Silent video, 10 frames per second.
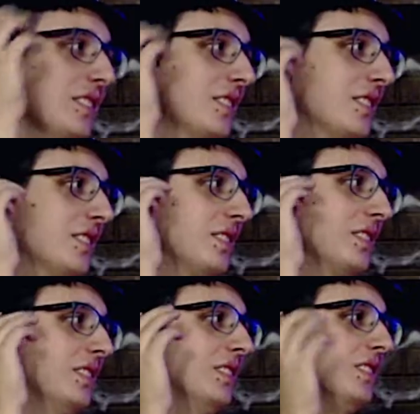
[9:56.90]
had
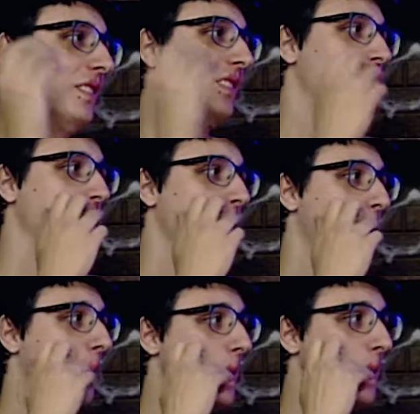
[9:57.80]
all happened,
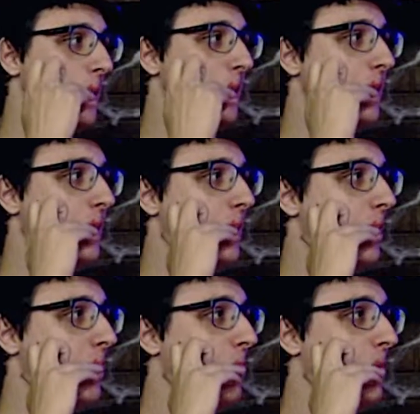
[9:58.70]
and none
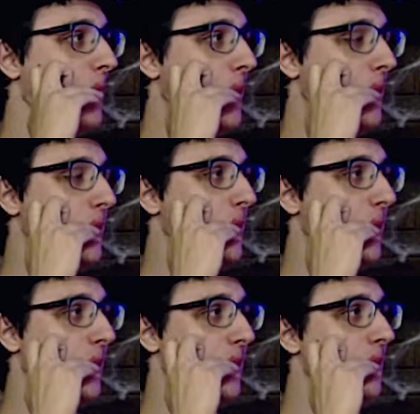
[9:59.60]
of Khufu's
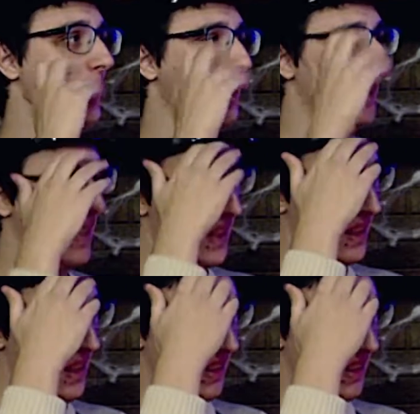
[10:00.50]
things